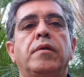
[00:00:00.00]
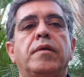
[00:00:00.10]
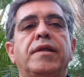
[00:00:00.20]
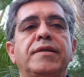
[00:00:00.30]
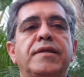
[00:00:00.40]

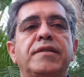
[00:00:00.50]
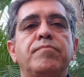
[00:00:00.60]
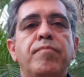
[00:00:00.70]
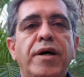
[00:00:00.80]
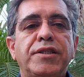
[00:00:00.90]
This is
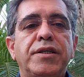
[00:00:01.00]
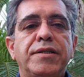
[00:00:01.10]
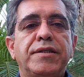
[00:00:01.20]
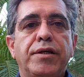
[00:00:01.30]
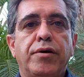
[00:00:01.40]
much
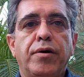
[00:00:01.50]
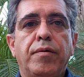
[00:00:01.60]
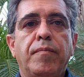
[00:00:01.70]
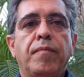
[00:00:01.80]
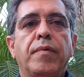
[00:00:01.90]
easier
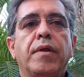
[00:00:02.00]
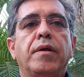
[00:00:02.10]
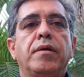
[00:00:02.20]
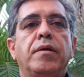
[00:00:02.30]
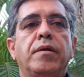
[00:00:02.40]

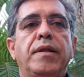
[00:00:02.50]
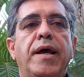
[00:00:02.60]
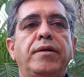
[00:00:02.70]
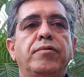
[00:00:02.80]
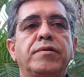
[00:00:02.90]

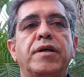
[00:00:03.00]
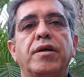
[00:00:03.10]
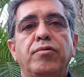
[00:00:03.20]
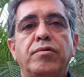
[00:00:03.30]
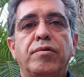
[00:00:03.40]
than using a
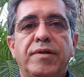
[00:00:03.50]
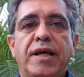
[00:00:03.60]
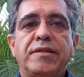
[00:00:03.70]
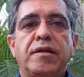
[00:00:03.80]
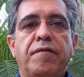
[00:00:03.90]
neutral
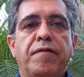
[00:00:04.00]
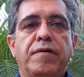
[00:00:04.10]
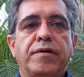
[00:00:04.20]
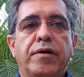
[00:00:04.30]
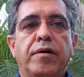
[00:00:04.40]
density
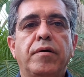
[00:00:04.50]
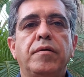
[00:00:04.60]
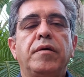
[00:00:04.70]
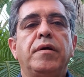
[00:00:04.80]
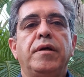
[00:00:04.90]
filter
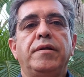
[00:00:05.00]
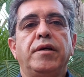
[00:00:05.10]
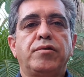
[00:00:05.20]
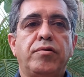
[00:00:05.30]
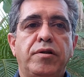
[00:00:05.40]
in the
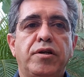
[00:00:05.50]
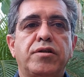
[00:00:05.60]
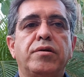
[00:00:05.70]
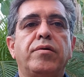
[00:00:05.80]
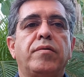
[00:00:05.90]

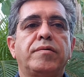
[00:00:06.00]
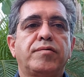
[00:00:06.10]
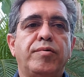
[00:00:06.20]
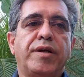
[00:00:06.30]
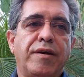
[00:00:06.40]
traditional
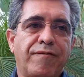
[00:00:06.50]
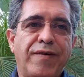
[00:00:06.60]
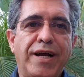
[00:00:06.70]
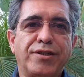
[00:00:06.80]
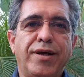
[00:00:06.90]
swinging
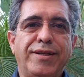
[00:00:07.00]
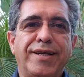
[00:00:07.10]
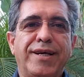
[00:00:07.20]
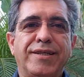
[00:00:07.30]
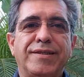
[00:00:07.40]
flashlight
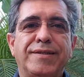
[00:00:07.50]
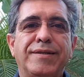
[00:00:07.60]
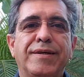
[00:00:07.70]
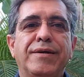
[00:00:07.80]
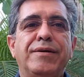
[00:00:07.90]
test,
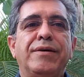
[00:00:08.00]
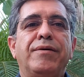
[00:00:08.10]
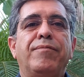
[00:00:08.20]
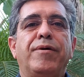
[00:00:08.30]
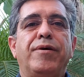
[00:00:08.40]

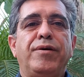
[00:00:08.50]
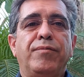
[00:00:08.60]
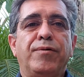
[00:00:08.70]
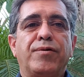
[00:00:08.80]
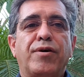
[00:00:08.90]
where you
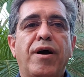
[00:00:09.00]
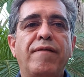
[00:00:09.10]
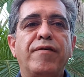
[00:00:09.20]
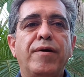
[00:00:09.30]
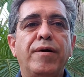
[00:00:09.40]
would
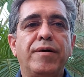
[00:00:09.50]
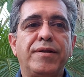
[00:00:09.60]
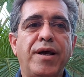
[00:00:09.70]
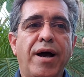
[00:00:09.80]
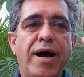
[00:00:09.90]
cover
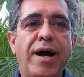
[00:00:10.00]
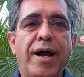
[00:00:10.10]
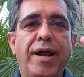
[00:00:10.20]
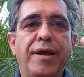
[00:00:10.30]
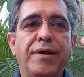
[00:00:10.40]
the
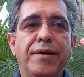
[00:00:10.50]
eye